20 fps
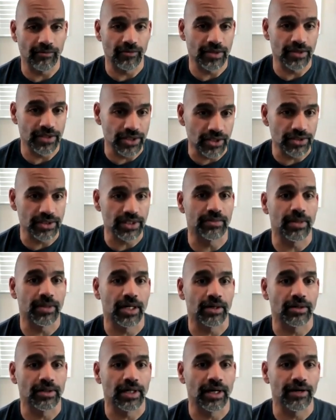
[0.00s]
resultant
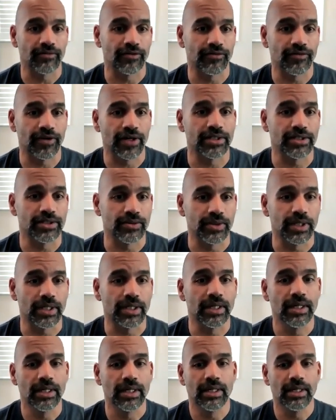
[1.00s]
model after fine
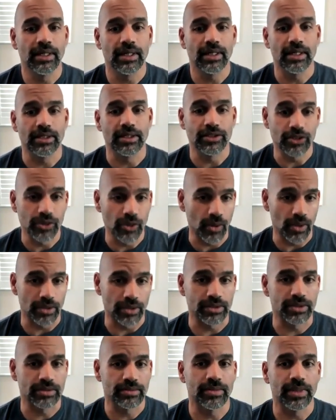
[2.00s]
tuning is yours.